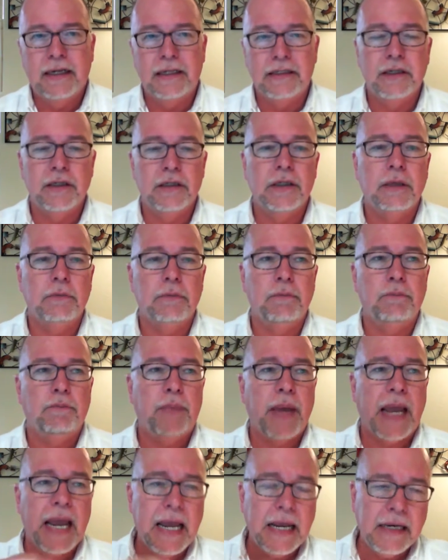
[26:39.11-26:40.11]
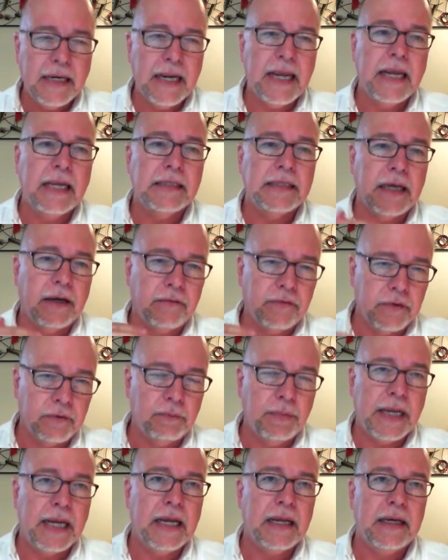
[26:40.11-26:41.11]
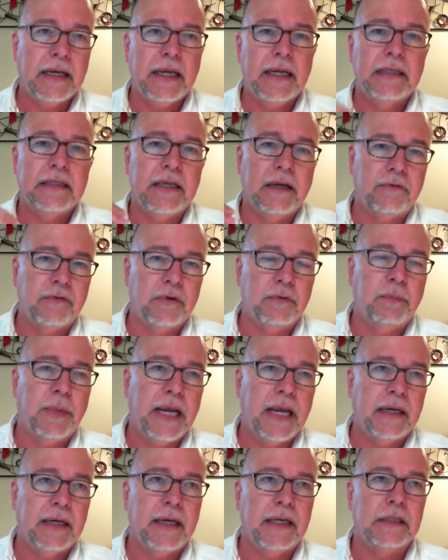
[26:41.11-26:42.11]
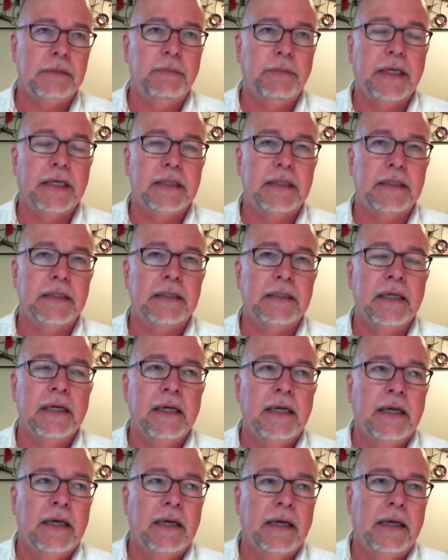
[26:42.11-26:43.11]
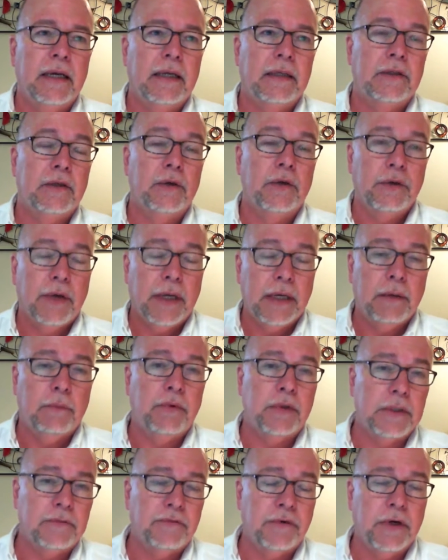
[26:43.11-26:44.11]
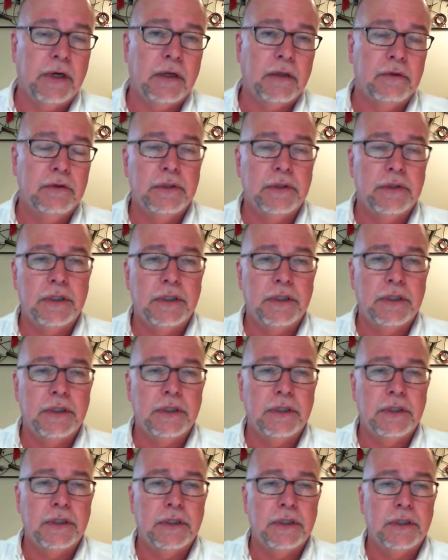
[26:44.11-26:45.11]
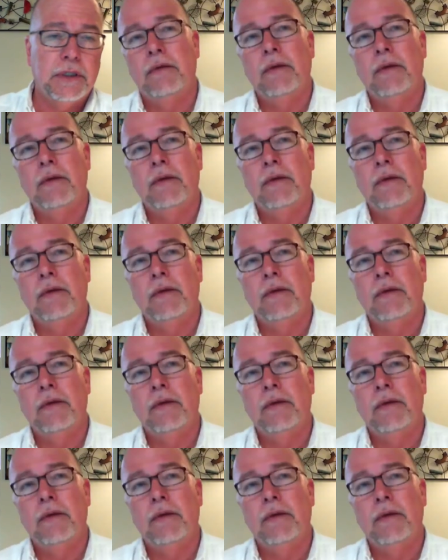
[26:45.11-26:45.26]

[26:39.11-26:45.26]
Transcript: It's just a band-aids after band-aids after band-aids, because it's uh, so you end up with this very kludgy system.